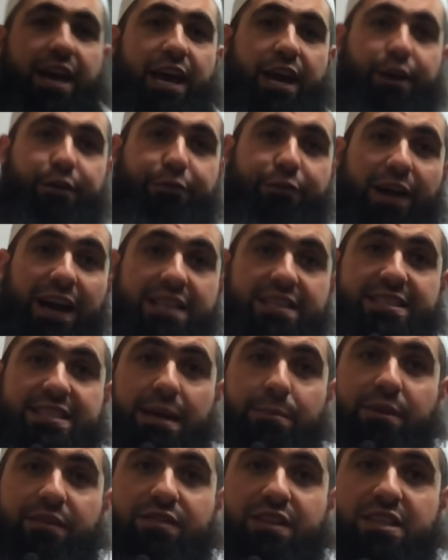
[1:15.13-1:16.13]
In fact,
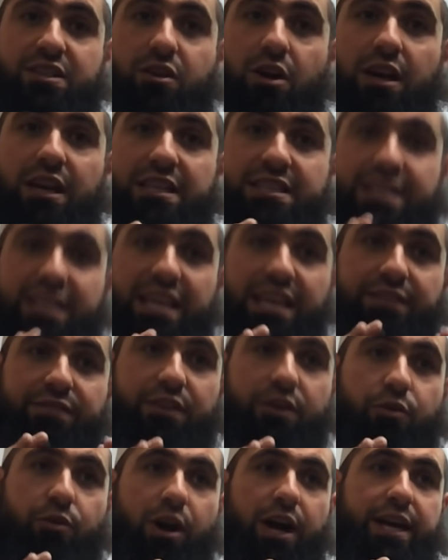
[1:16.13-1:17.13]
some of the scholars
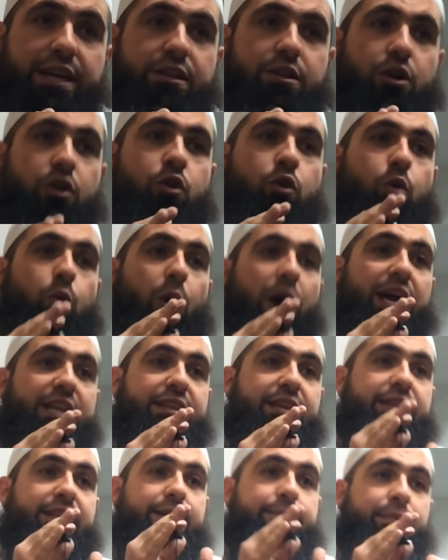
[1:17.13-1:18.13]
even write, why
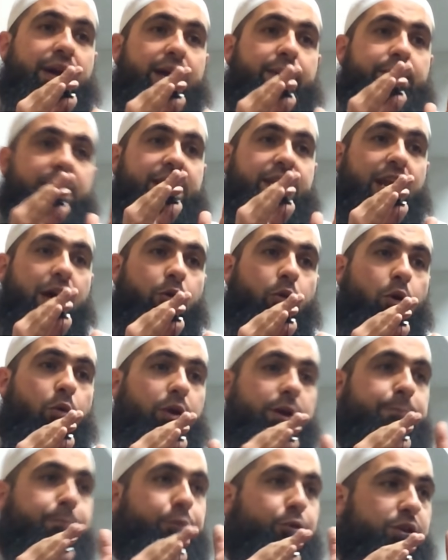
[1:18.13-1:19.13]
did Imam
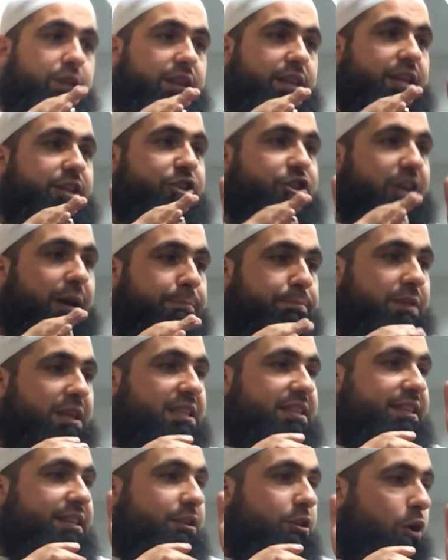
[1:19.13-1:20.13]
al-Nawawi put the
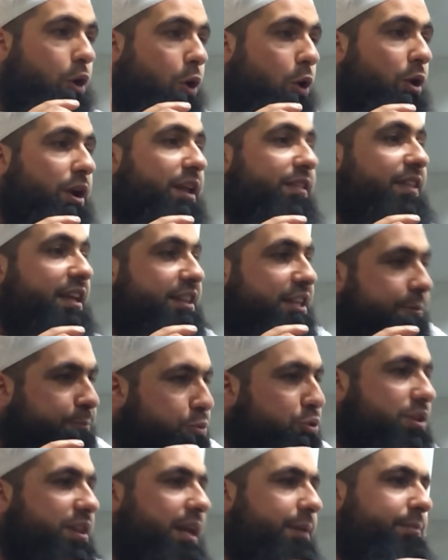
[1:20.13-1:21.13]
chapters in the order that he
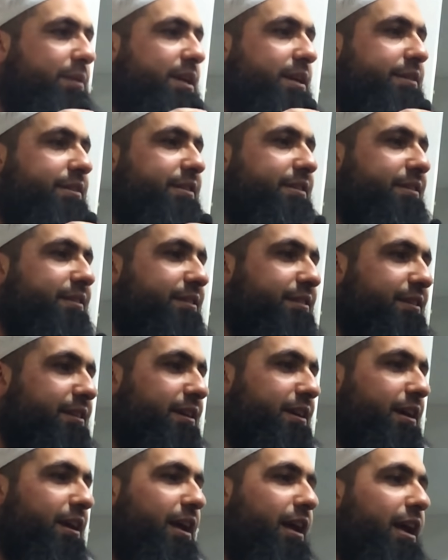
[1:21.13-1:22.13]
put them
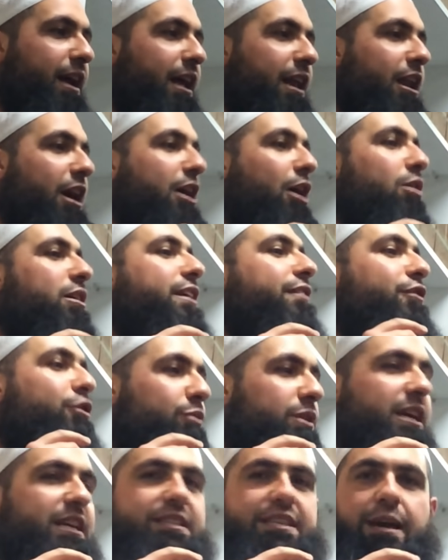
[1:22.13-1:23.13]
in? Like, I'll give you
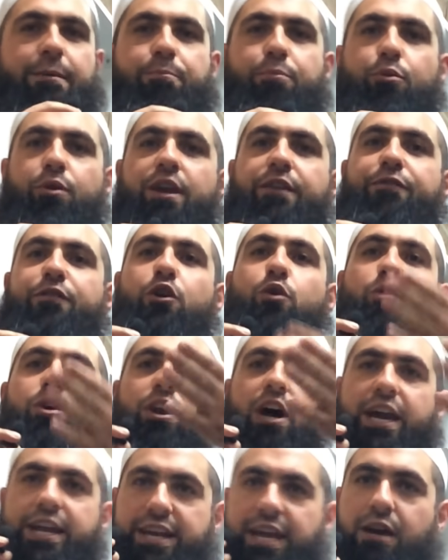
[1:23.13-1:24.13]
an example. If you and
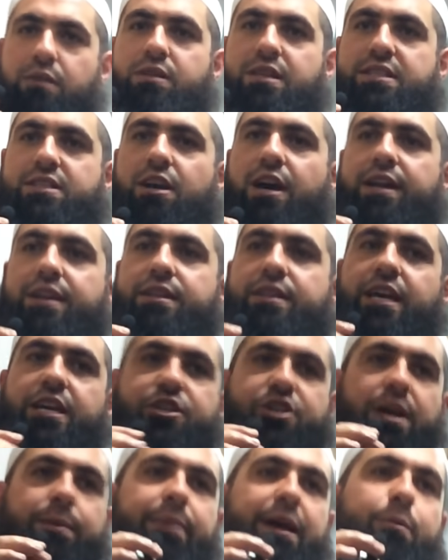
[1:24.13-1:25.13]
I now decided that,
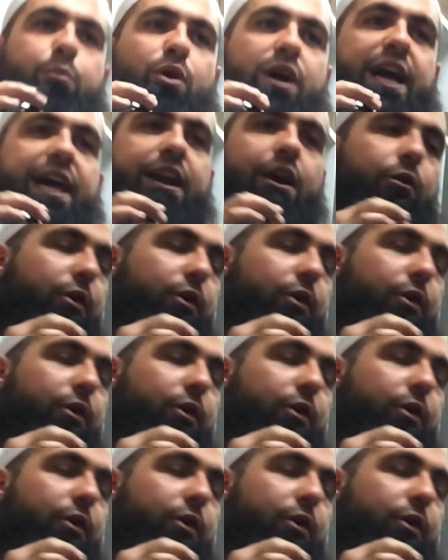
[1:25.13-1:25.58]
Shabab, we're going to